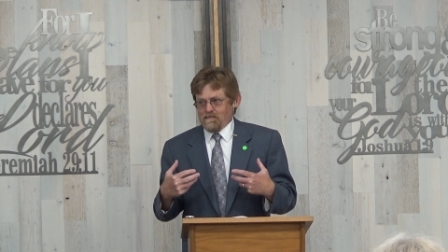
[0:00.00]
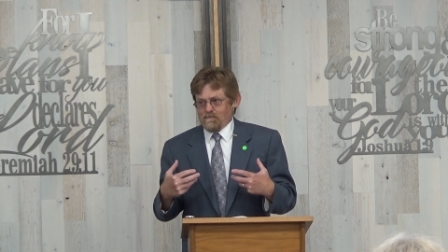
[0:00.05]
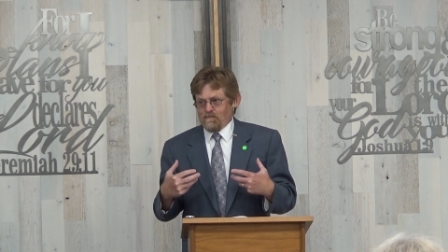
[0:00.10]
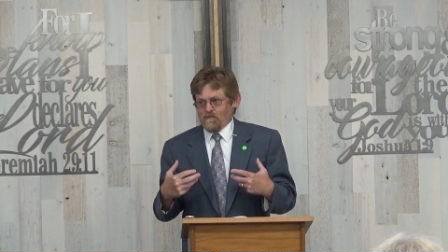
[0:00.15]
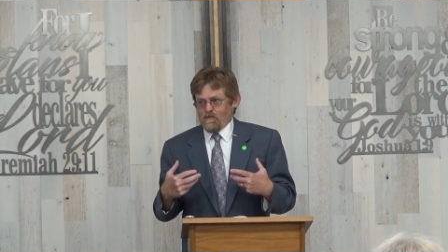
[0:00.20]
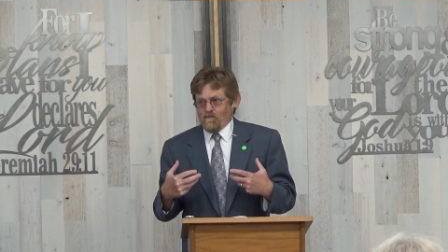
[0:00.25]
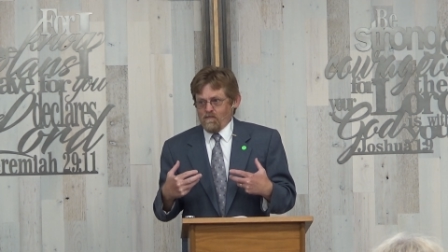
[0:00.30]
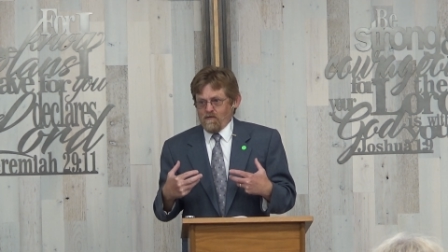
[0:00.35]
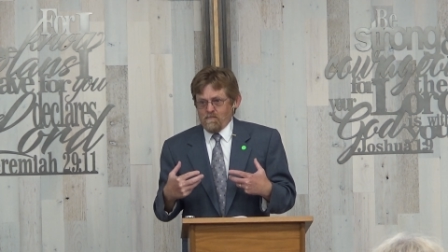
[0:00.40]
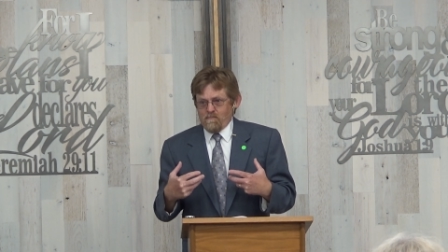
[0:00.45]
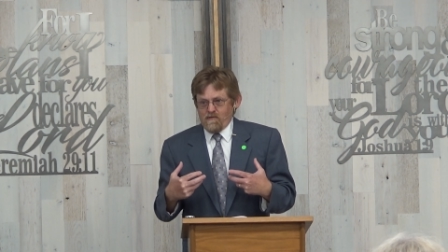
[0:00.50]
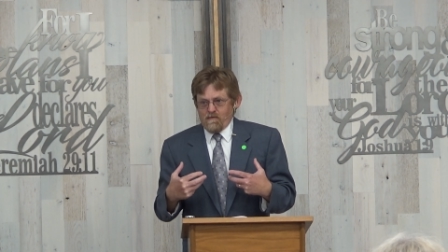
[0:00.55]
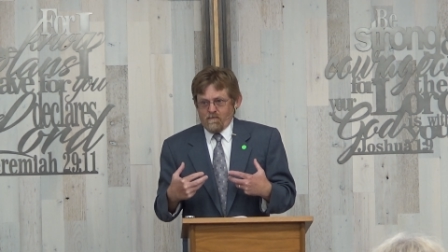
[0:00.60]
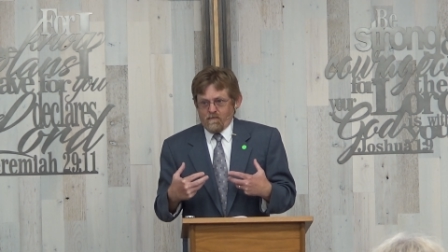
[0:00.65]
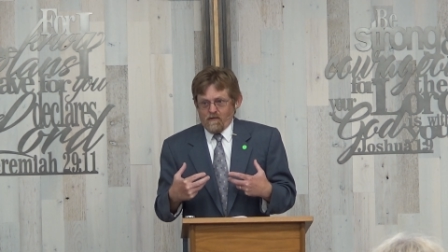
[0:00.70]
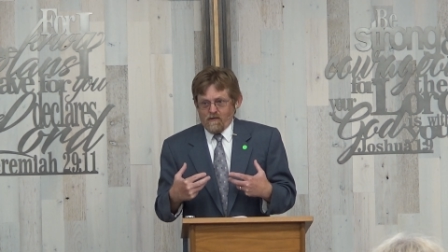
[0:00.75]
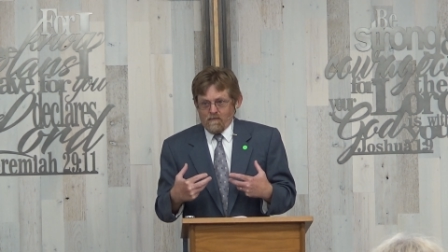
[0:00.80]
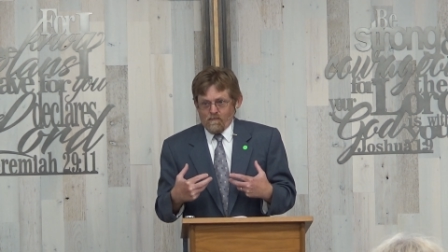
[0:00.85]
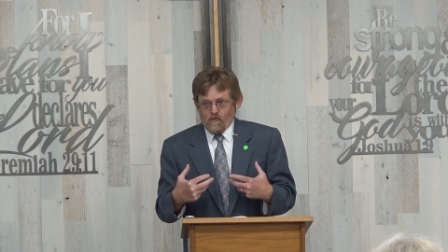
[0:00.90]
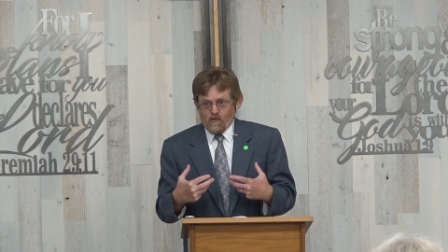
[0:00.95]
Wouldn't we be
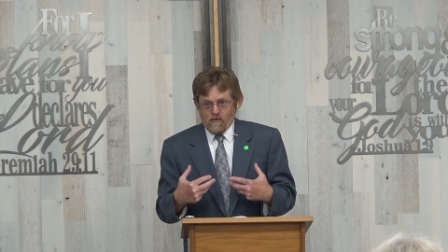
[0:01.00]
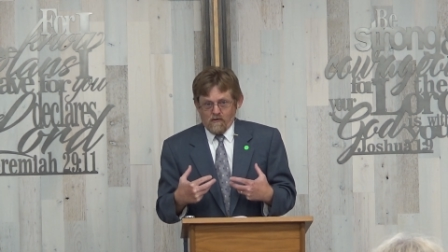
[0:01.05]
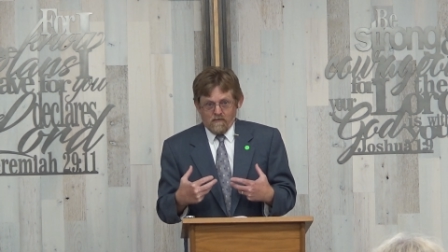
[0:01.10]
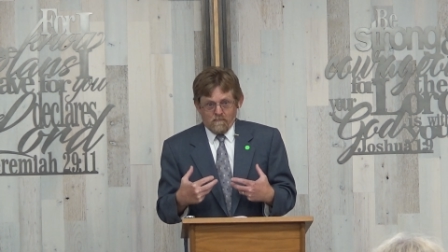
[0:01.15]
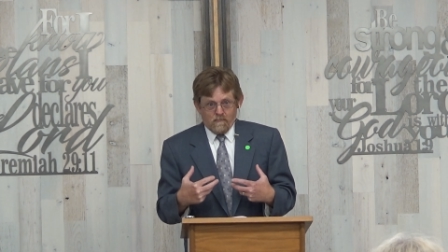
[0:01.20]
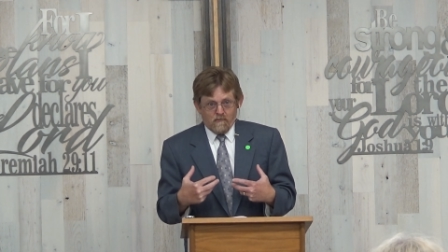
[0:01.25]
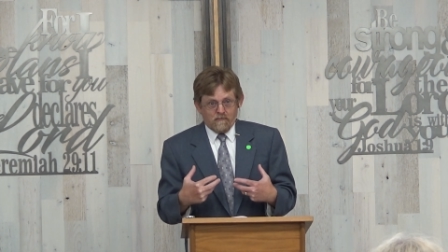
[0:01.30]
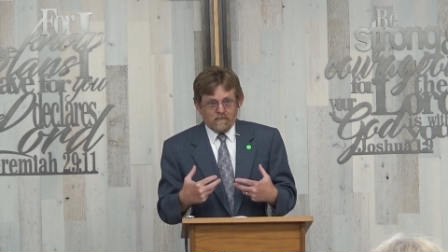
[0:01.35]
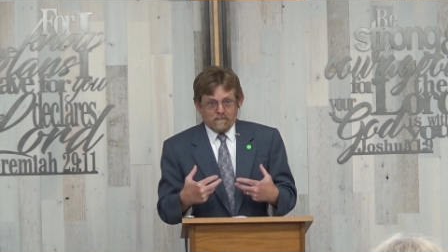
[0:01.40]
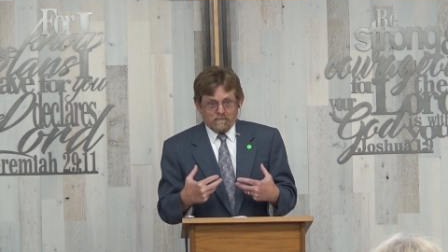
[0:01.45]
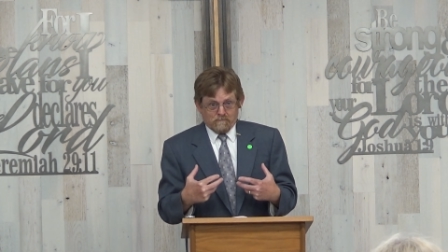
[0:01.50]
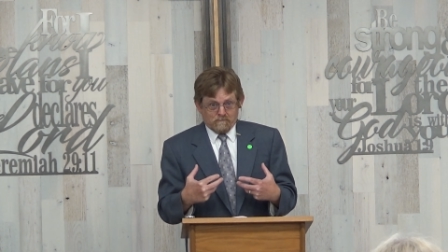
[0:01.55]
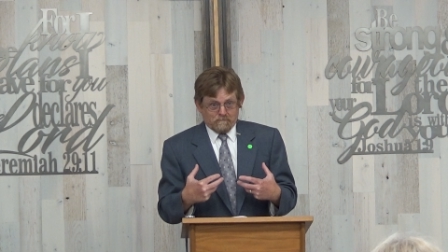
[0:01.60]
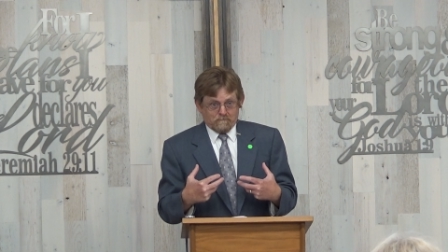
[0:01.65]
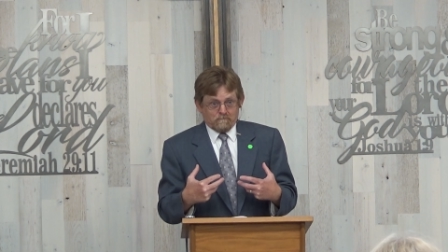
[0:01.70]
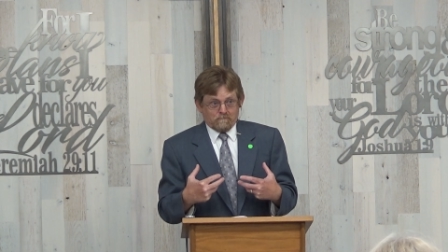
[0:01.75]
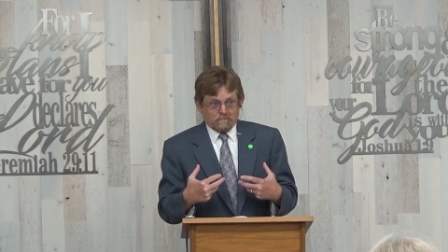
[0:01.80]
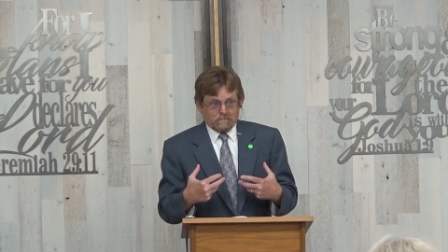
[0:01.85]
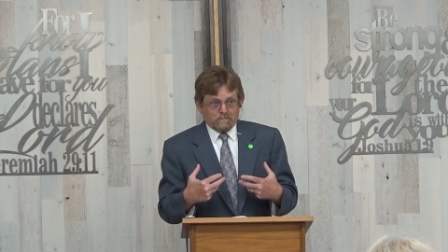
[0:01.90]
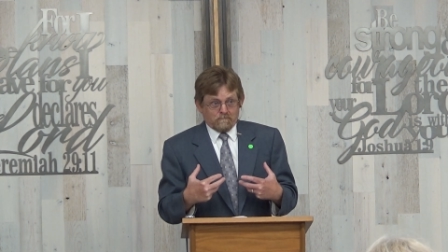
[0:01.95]
far more humble
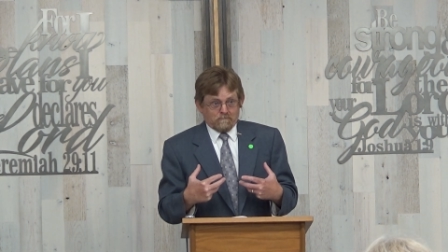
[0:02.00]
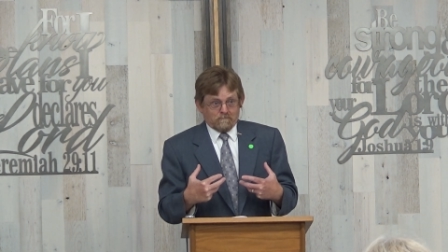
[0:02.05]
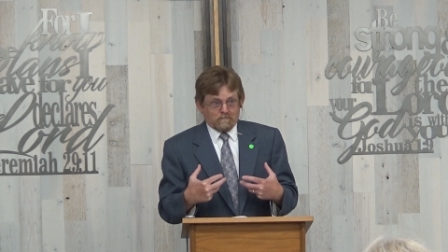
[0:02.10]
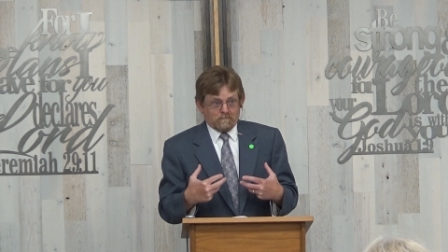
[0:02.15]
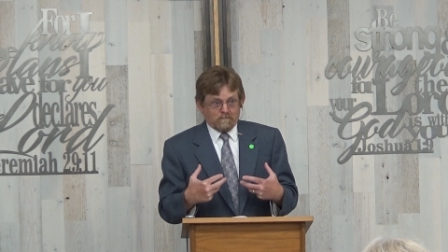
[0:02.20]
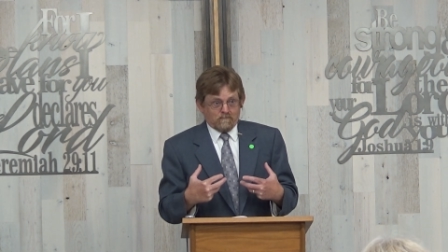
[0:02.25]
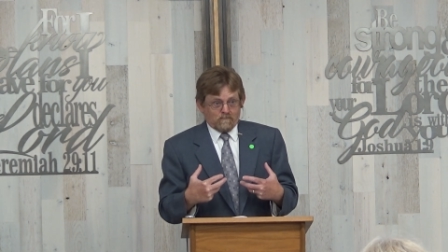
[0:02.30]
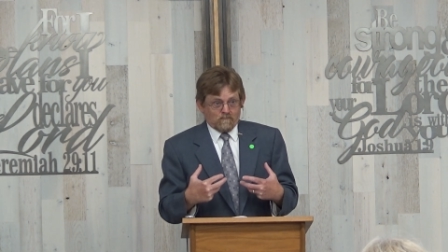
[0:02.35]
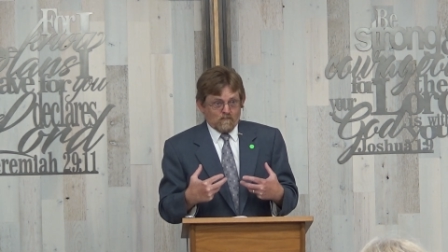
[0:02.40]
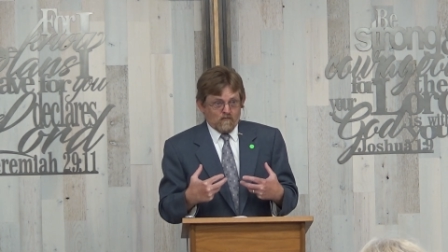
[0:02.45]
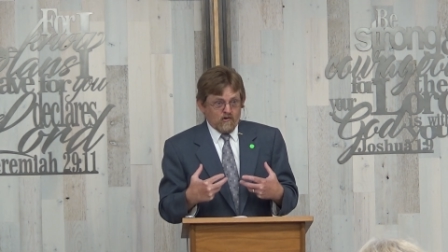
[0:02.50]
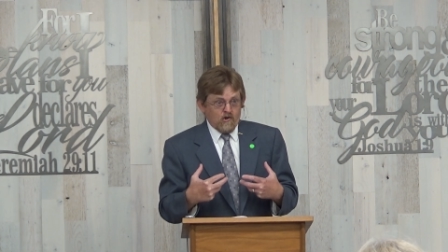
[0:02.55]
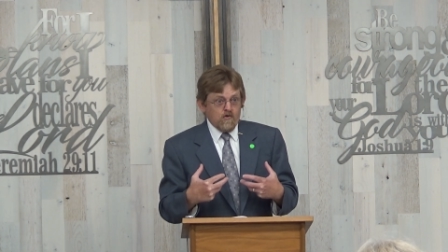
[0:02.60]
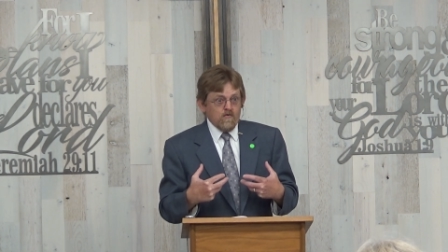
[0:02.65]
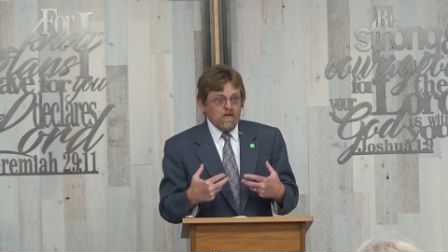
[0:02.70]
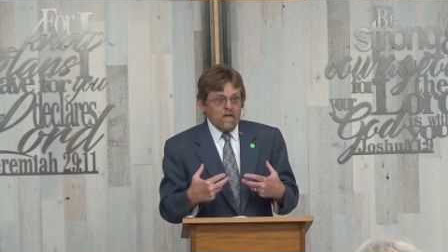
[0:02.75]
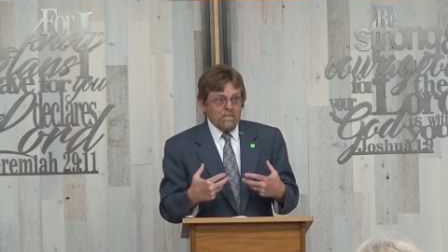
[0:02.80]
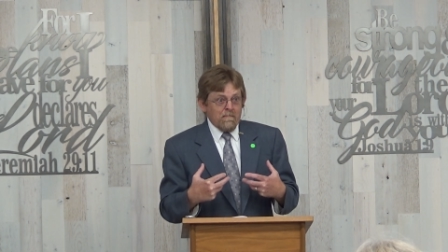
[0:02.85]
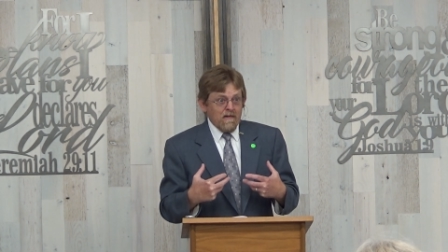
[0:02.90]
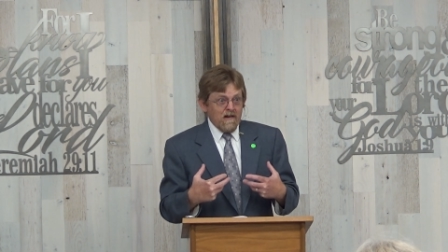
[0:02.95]

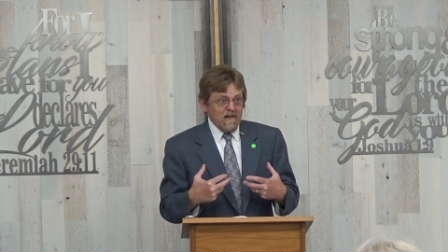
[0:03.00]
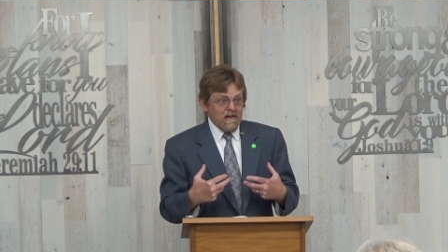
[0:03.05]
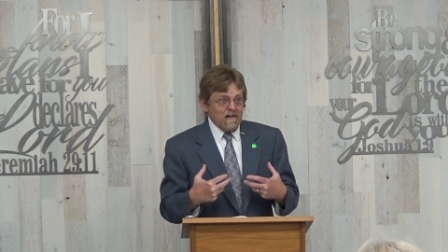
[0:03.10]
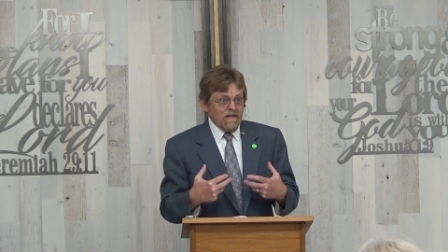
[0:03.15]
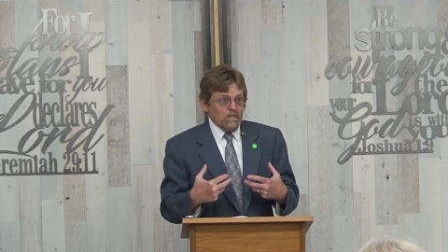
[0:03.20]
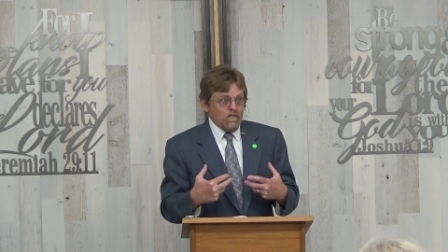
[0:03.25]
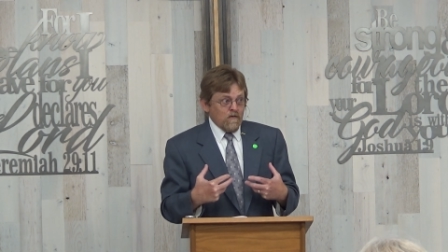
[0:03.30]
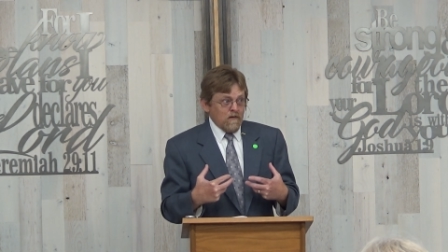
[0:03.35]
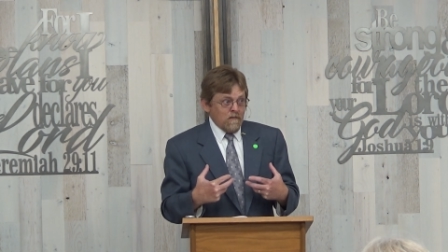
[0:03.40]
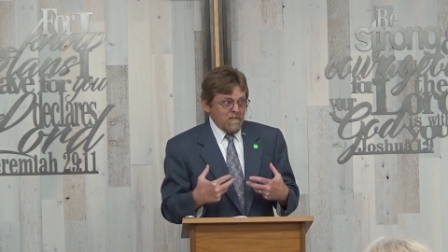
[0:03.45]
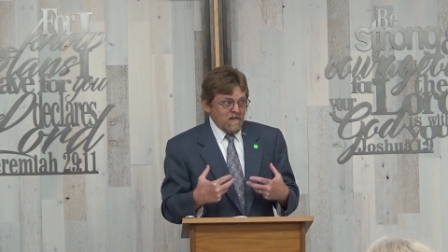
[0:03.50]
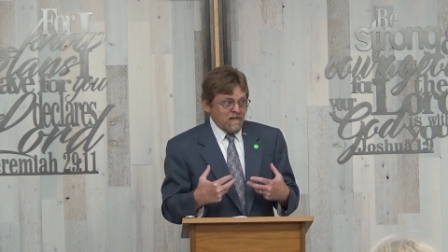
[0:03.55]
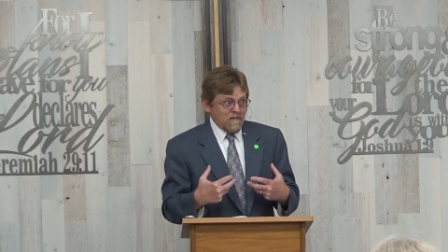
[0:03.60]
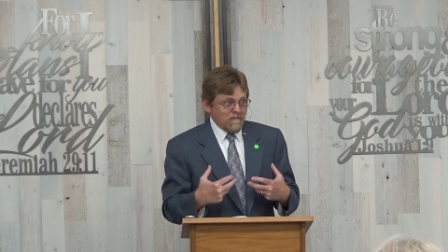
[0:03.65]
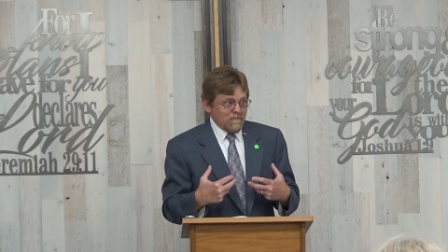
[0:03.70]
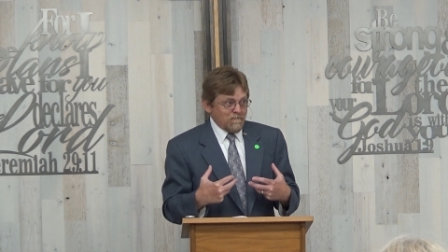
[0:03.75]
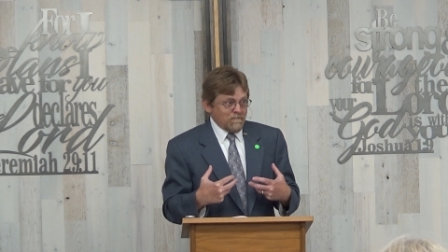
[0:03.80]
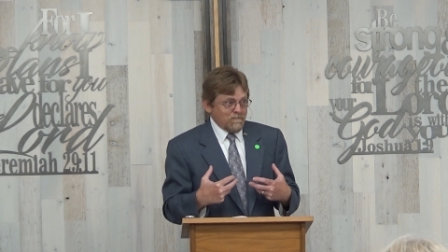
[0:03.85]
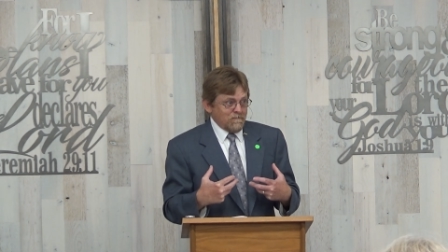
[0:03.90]
to a man and woman?